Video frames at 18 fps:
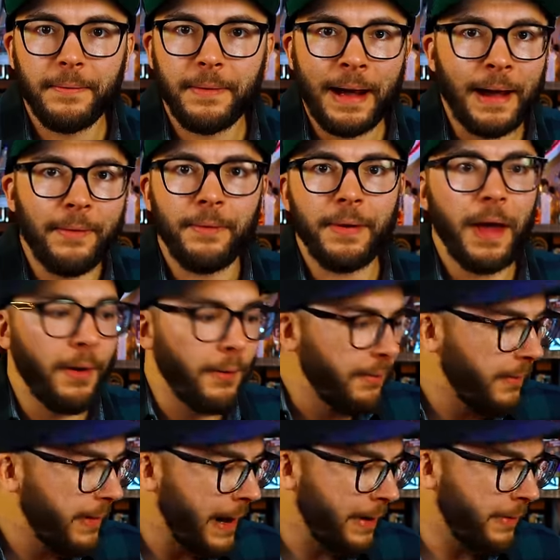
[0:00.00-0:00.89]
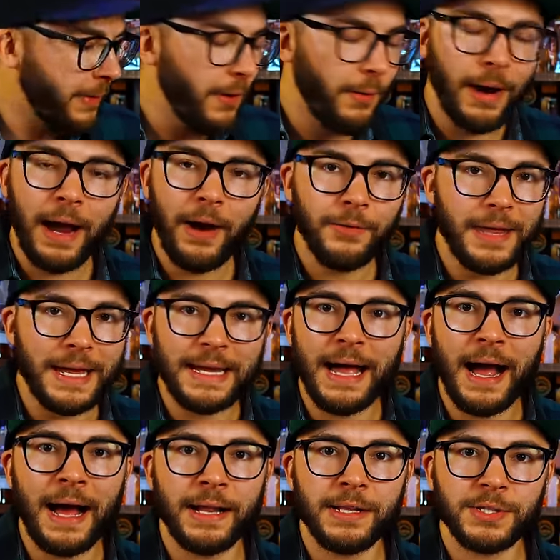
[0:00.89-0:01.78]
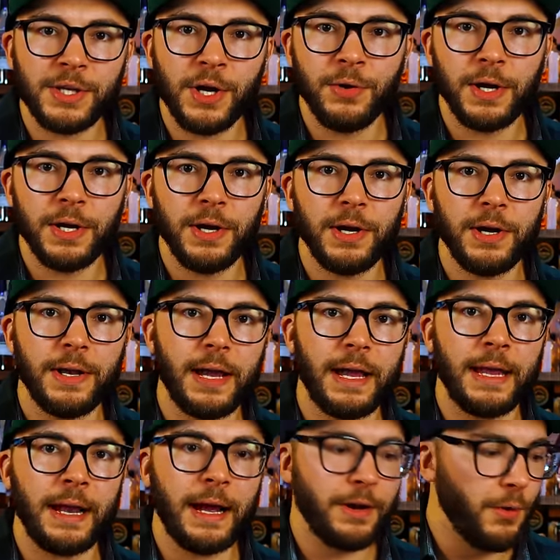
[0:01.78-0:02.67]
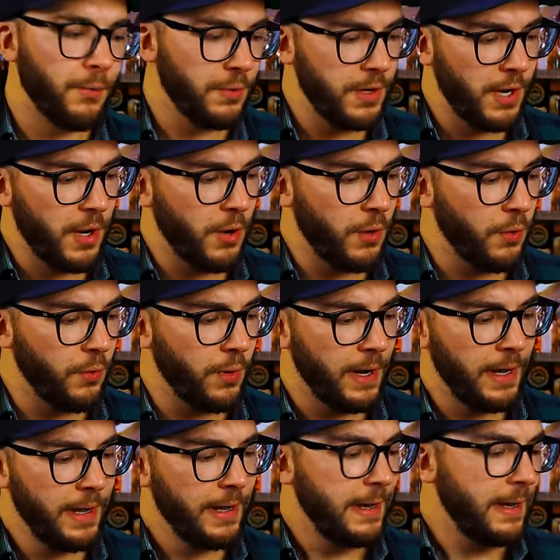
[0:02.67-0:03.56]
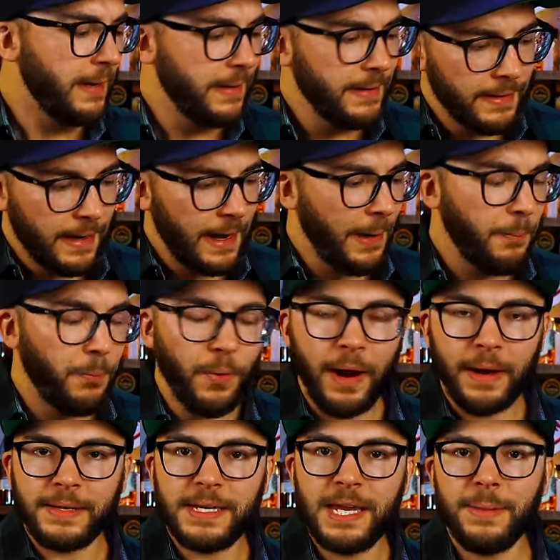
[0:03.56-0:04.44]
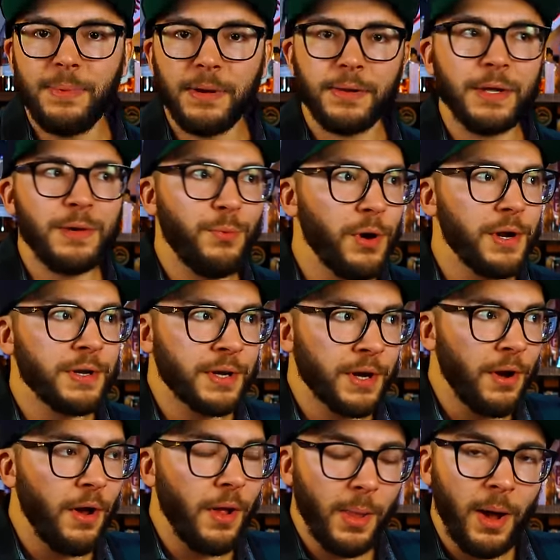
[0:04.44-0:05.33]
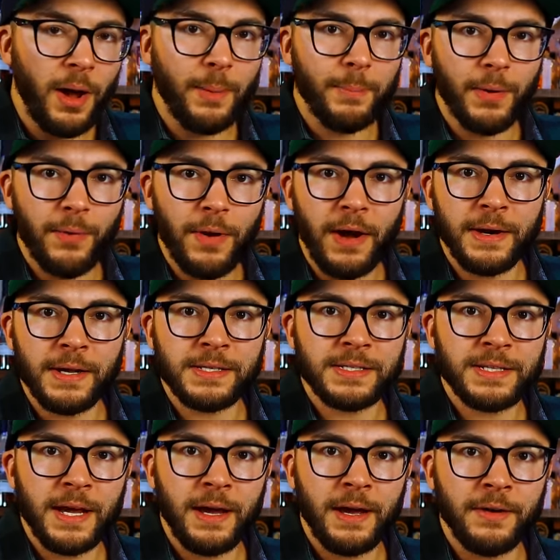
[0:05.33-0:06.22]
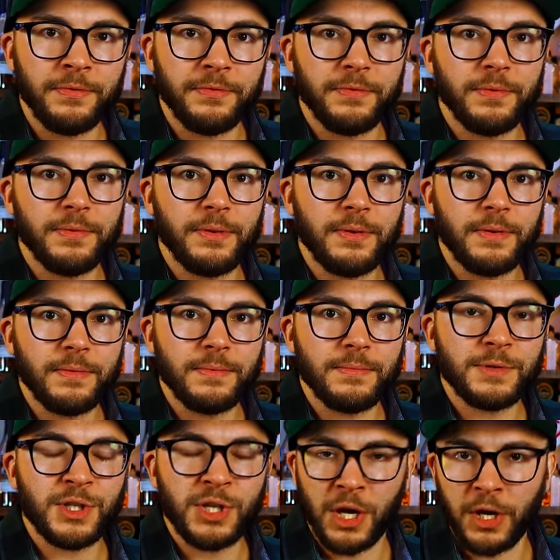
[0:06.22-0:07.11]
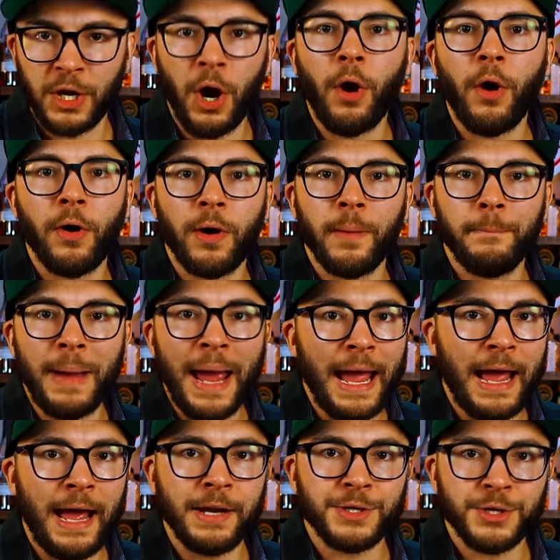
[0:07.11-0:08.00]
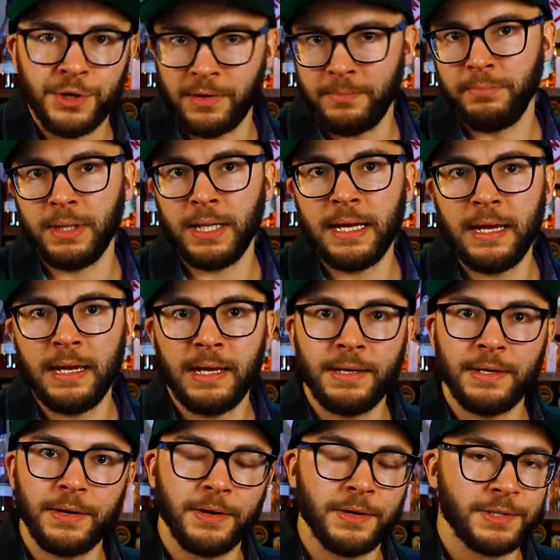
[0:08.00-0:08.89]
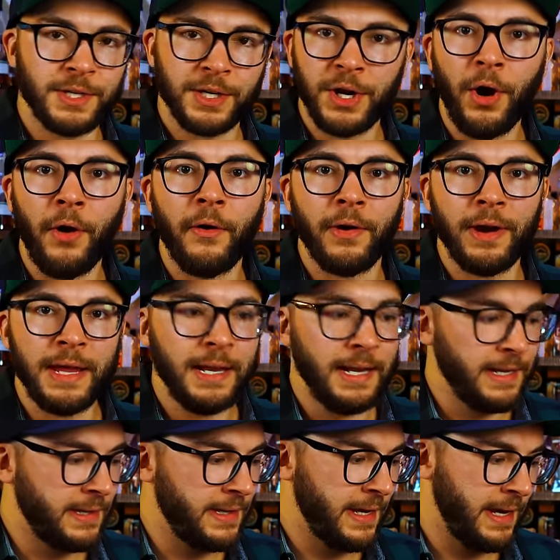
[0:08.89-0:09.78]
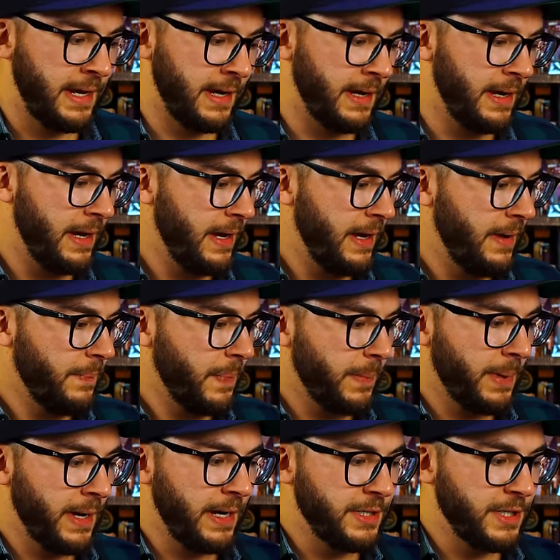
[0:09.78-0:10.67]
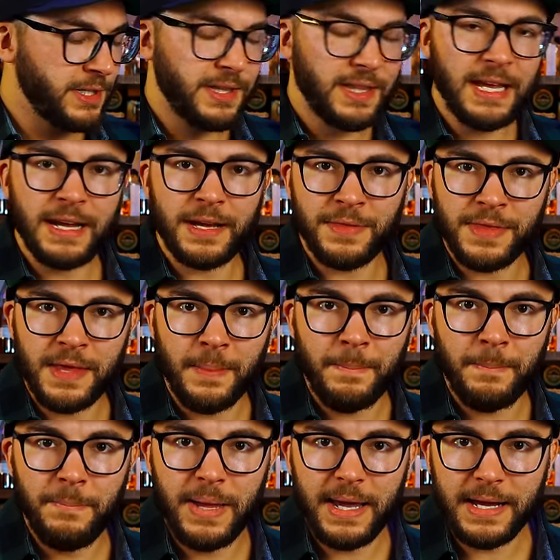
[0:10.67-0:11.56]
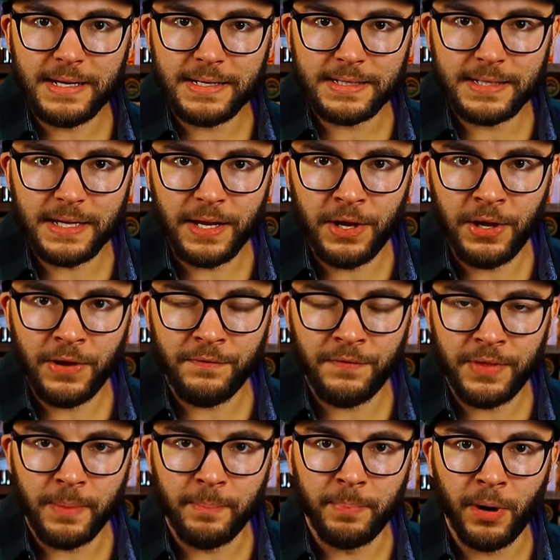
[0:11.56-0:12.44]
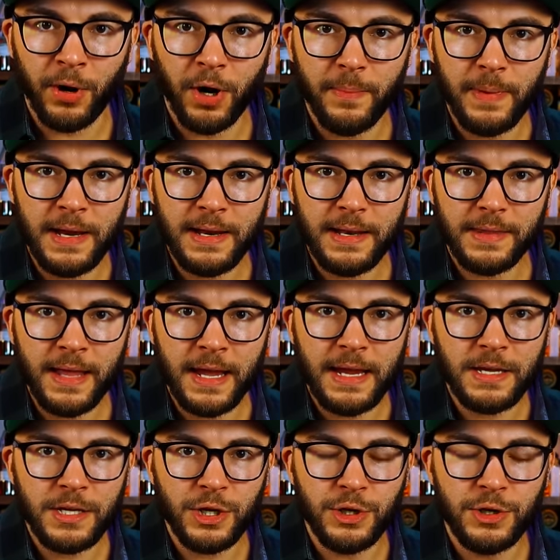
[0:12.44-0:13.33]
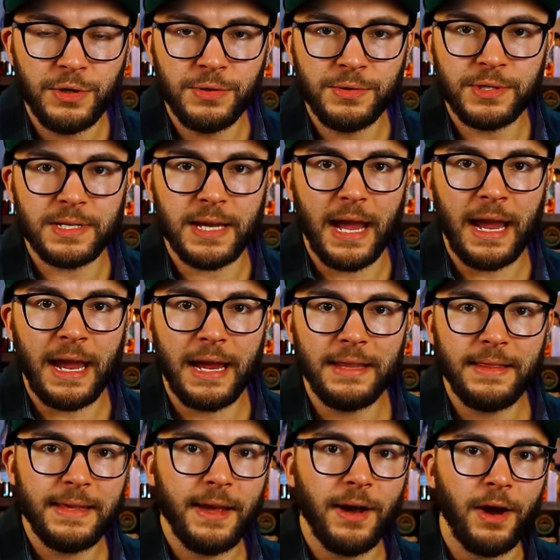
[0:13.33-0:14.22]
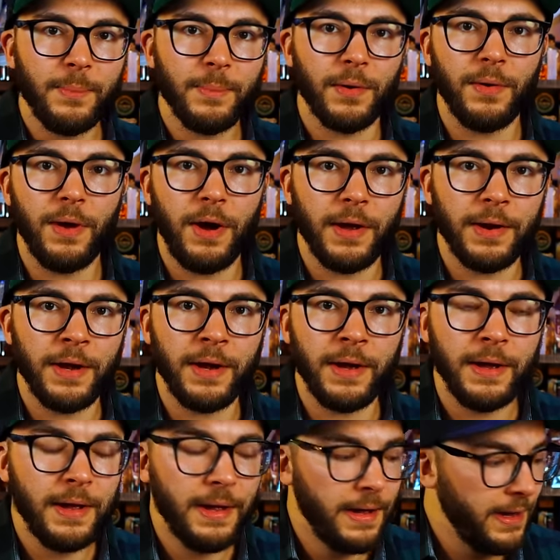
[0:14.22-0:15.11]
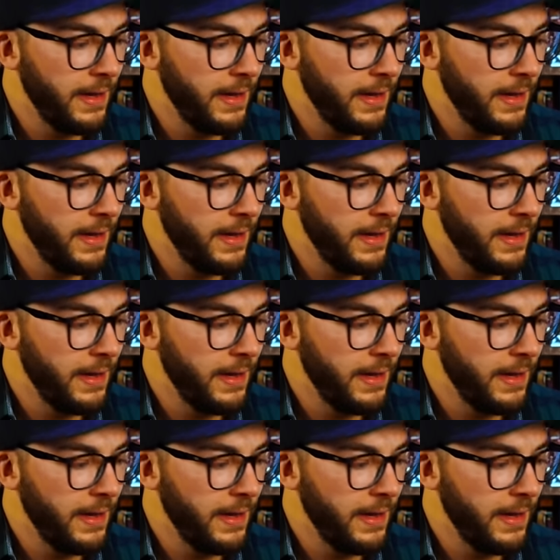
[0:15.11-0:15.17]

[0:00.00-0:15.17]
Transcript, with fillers: I don't know. I don't know how they got it so good, and I don't know. I, I typically wouldn't call Amburana stuff cigar batch or blend or cigar anything, but I just think the mix of the bourbon they used and the Amburana